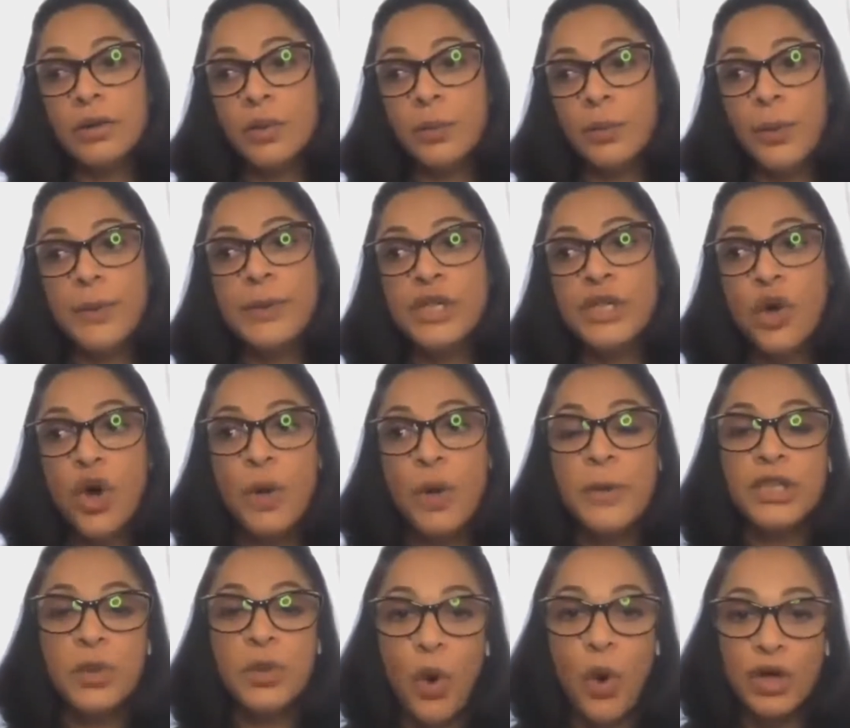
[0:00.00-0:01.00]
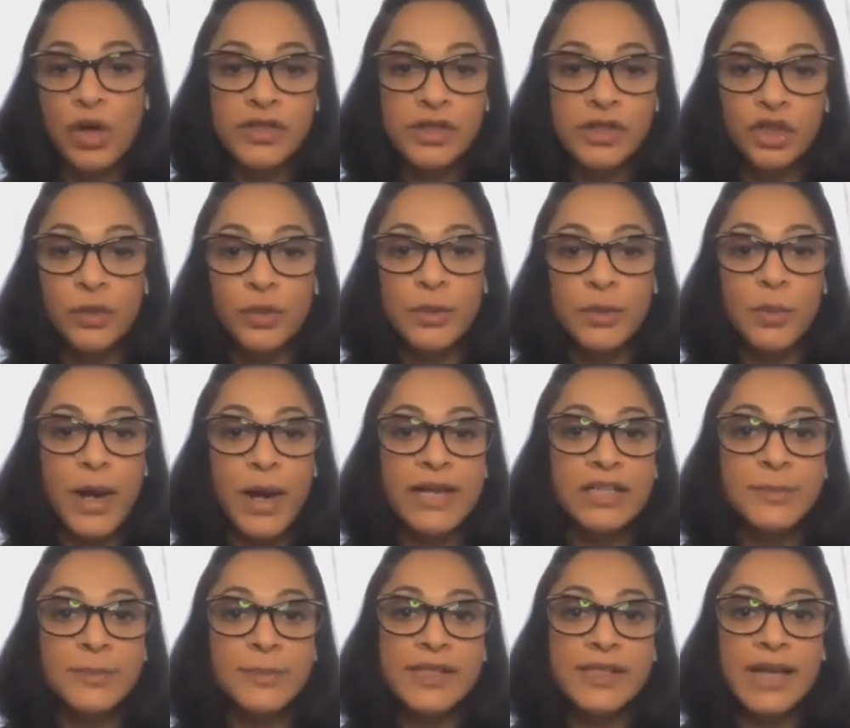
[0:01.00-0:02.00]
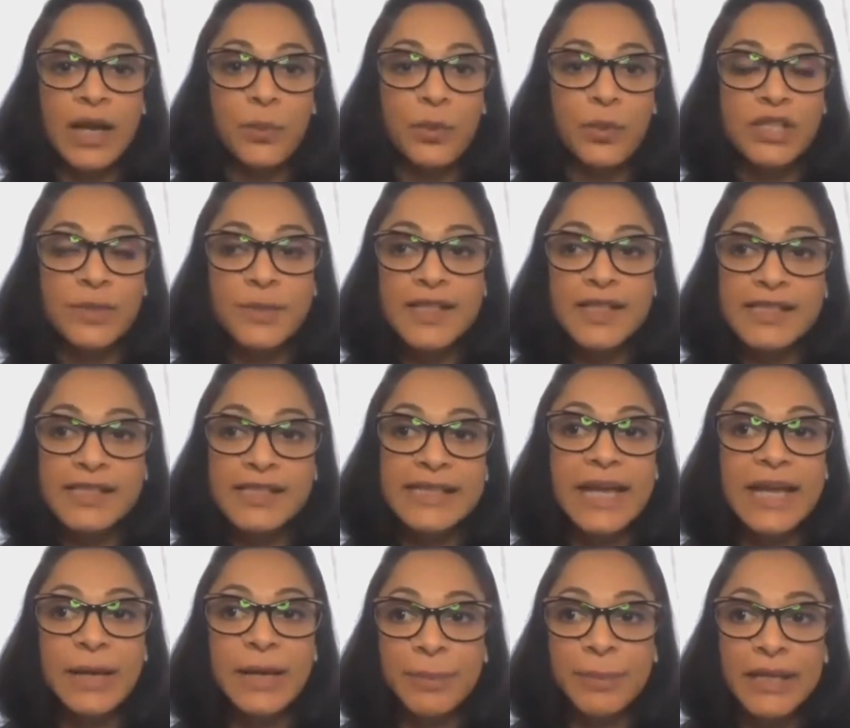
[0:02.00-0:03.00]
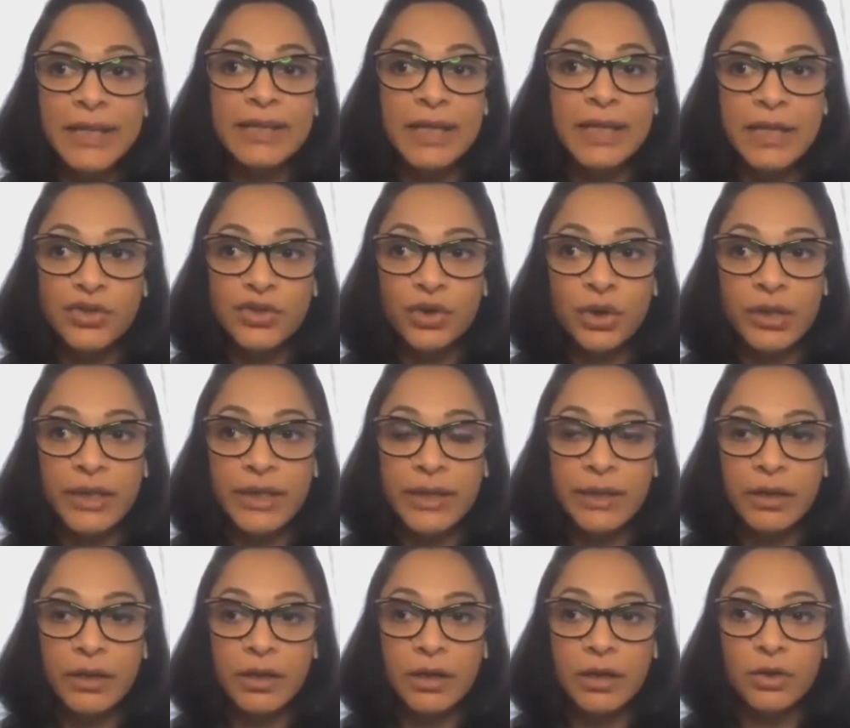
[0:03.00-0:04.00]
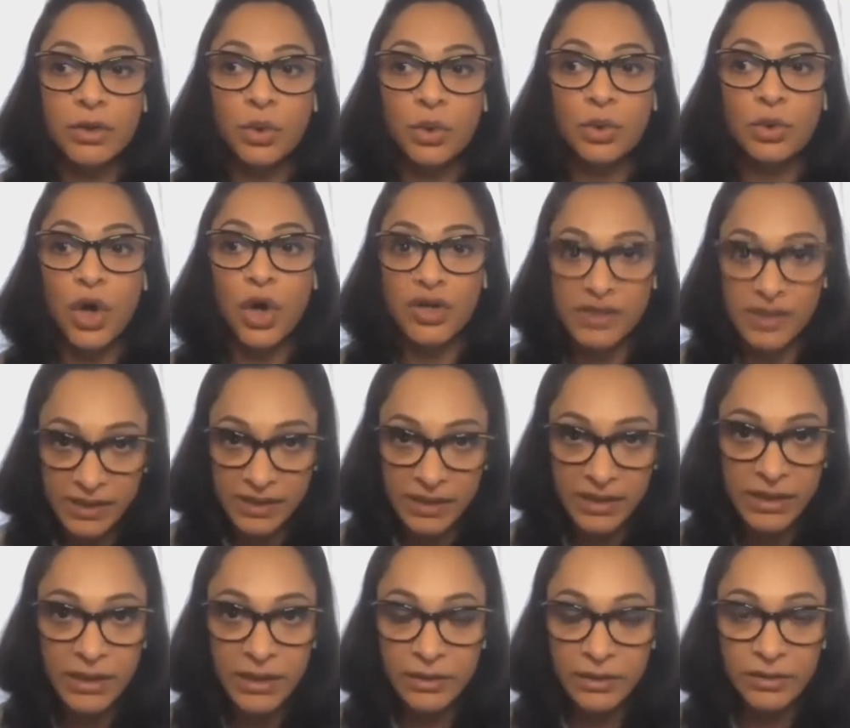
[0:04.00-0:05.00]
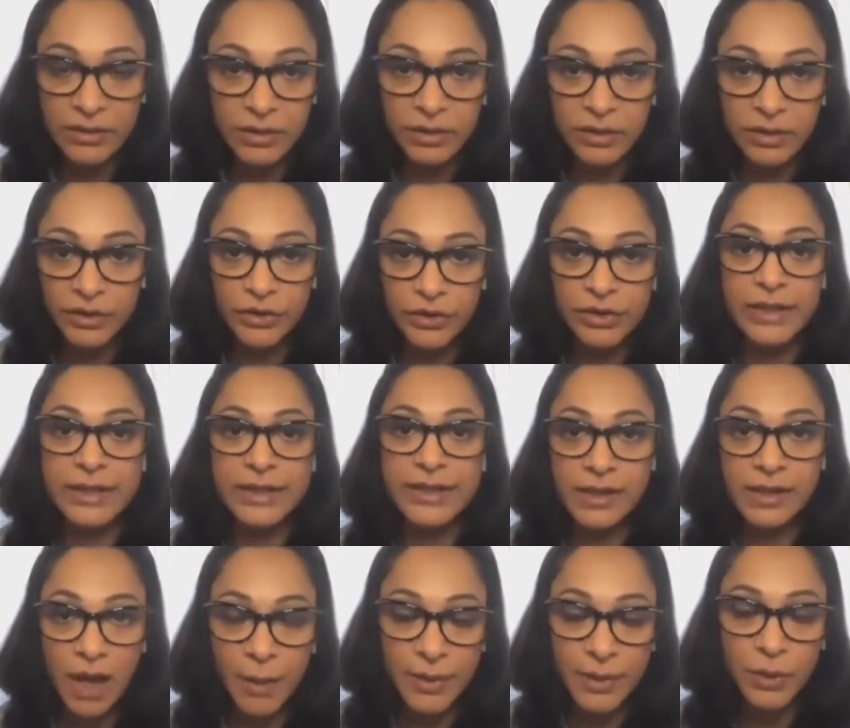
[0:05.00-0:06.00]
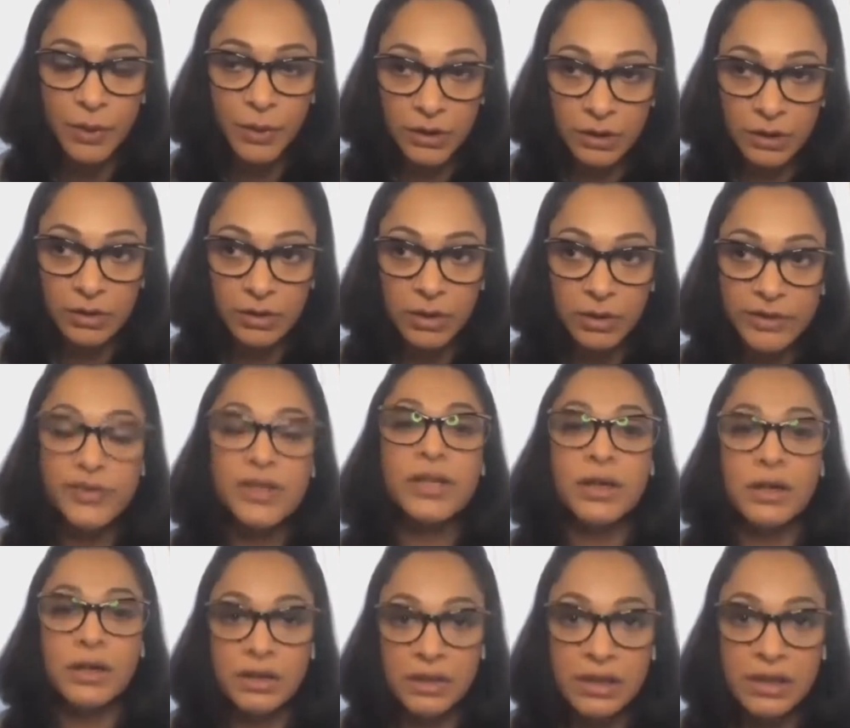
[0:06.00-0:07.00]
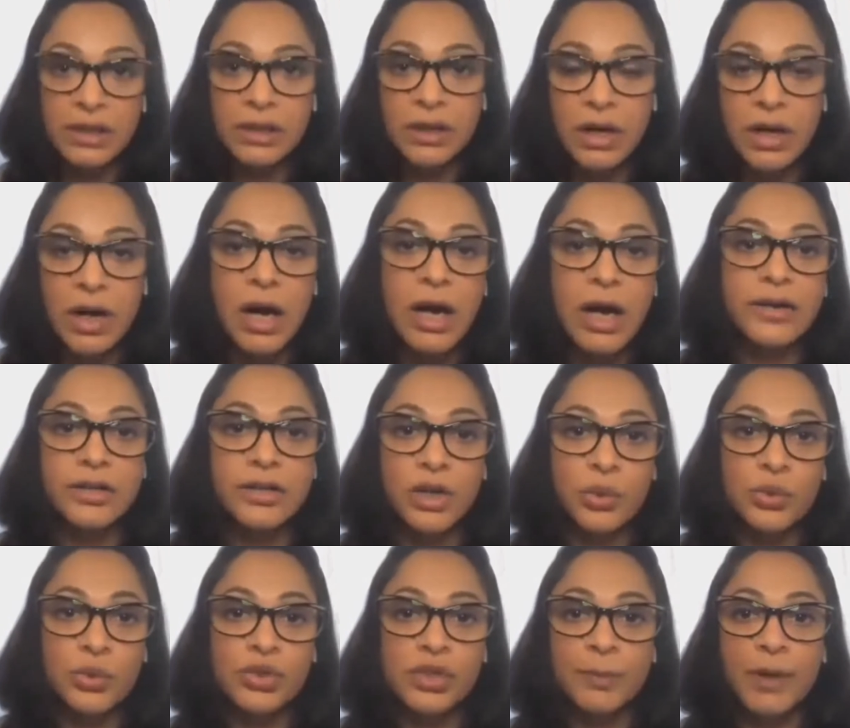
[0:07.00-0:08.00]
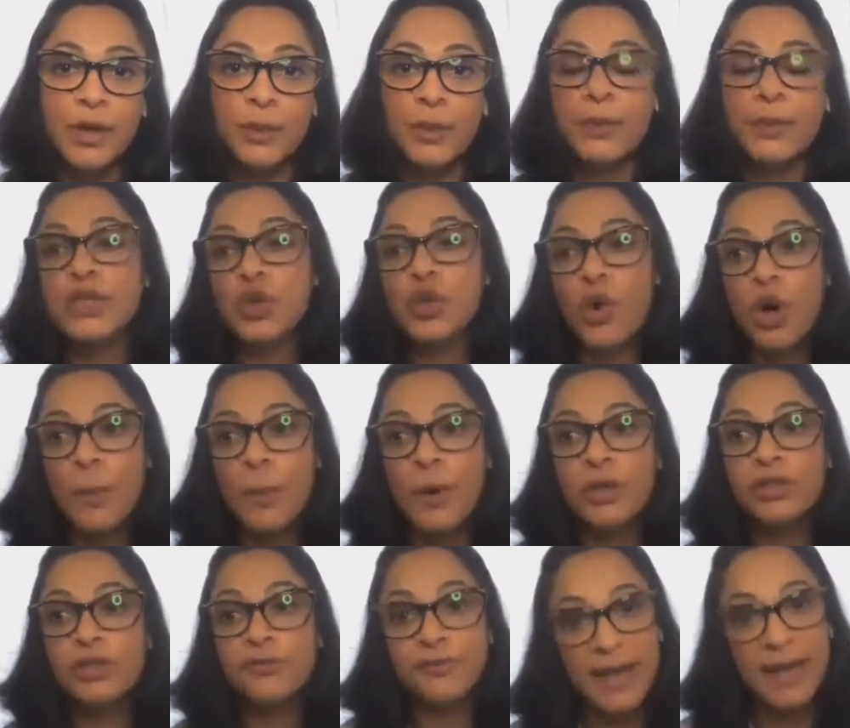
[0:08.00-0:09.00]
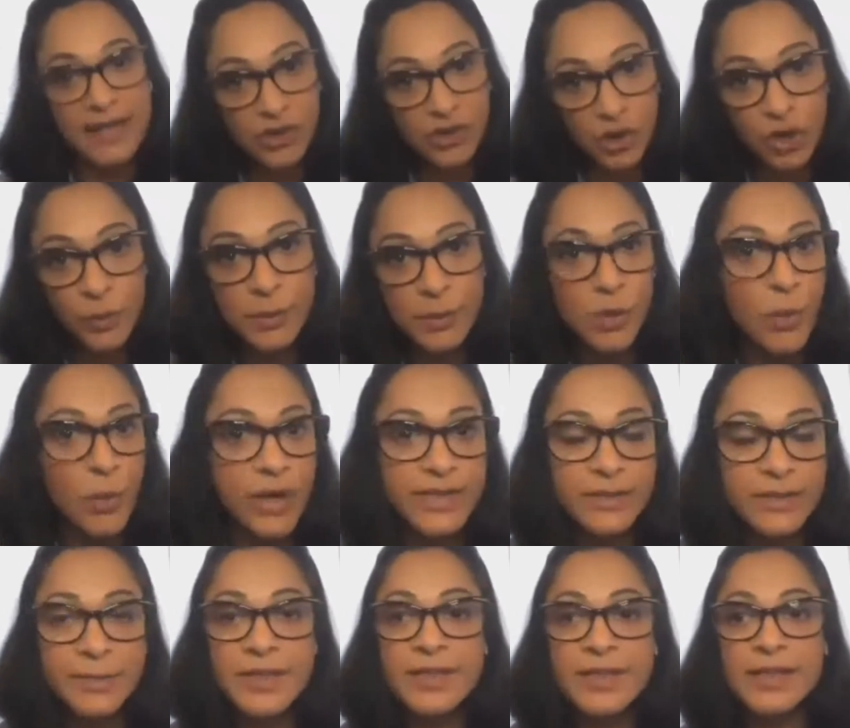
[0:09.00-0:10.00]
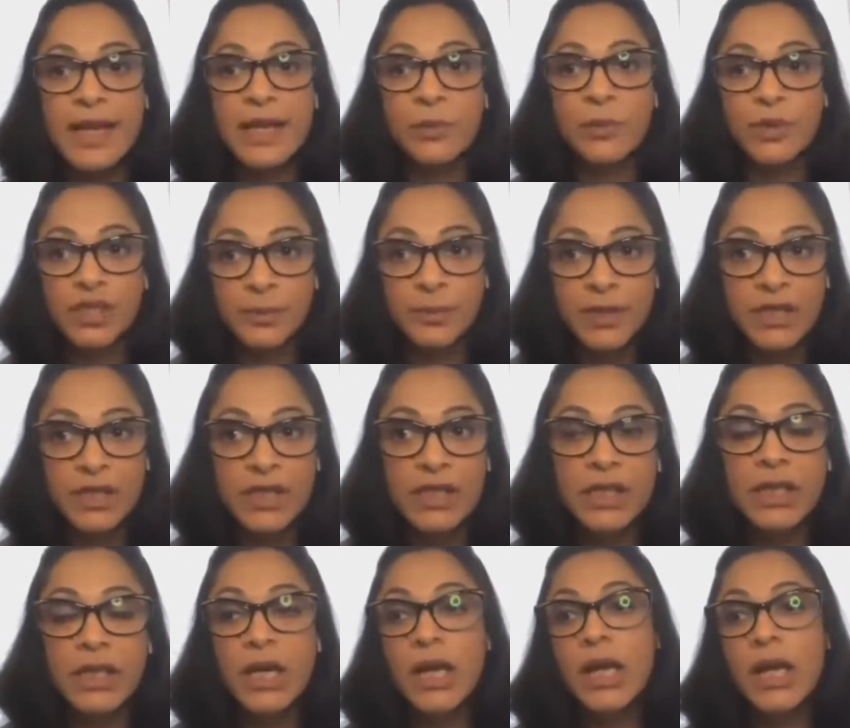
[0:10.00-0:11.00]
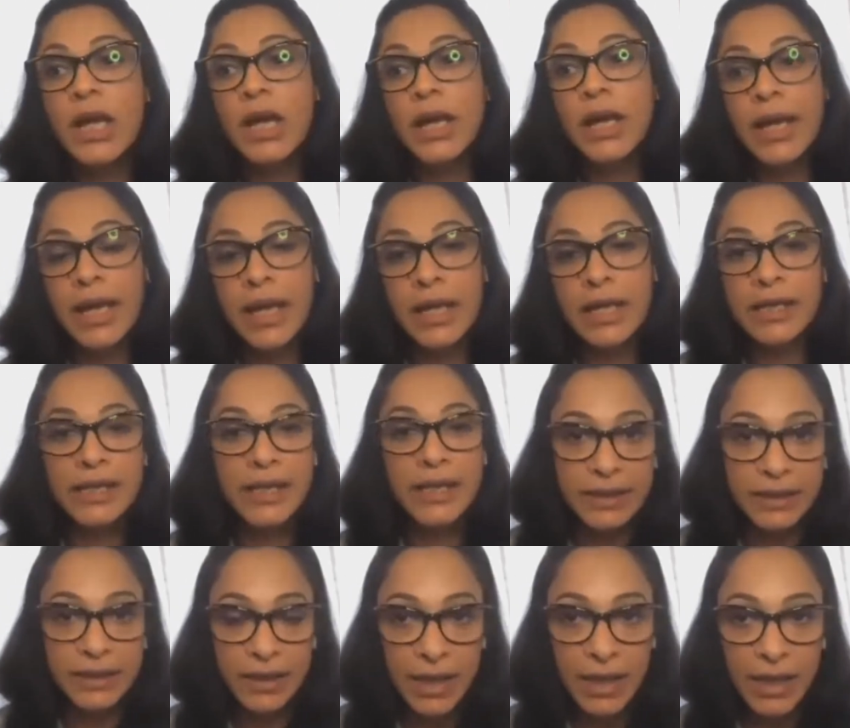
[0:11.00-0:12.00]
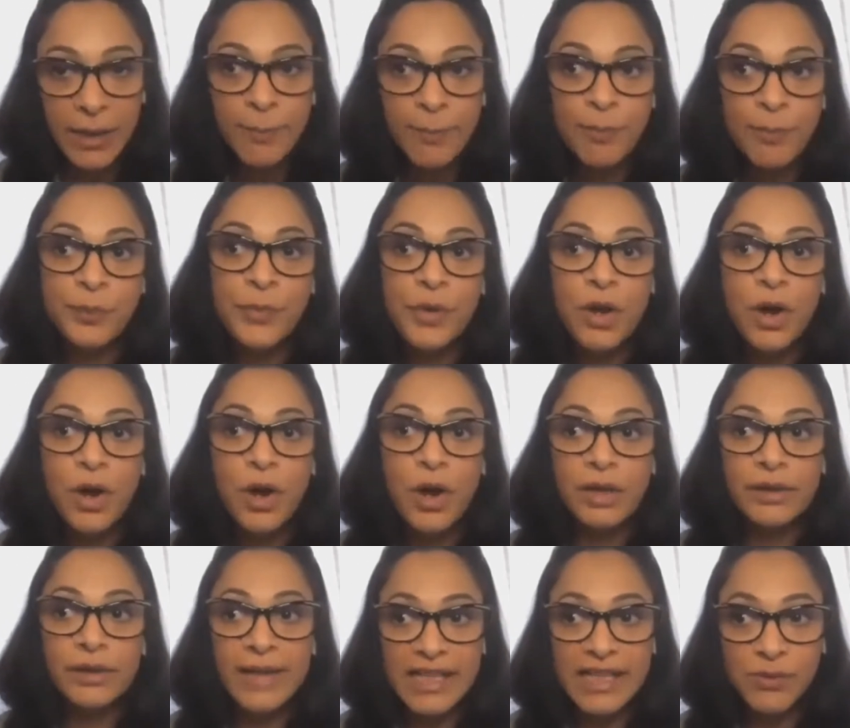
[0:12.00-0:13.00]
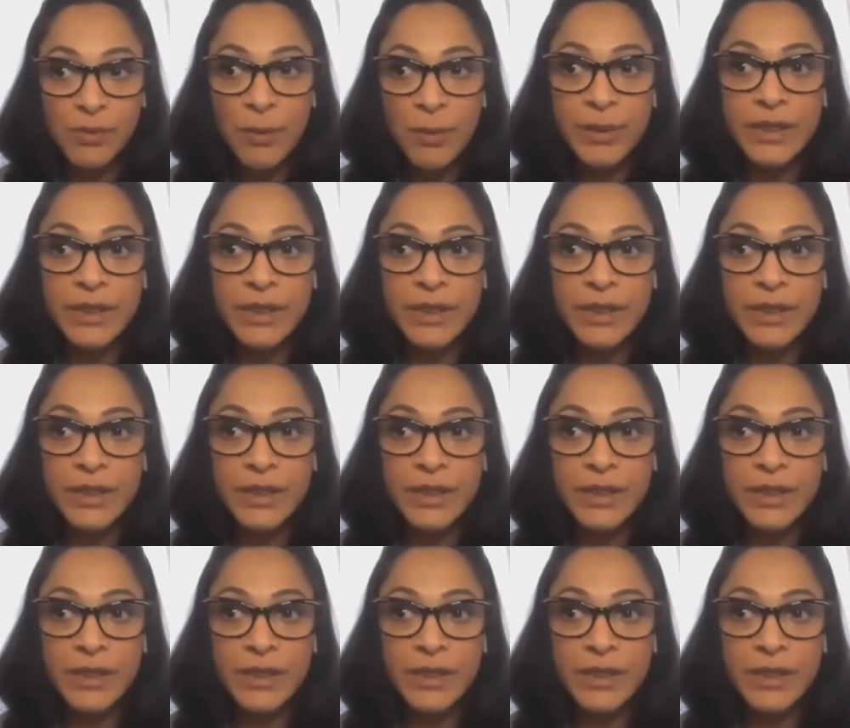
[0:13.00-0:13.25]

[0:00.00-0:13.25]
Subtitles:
when we talk about the water soluble vitamins like vitamin C and B, there's really no toxicity that can come in with even a higher dose. But when we talk about the fat soluble vitamins like vitamin D, A, E, and K, that's where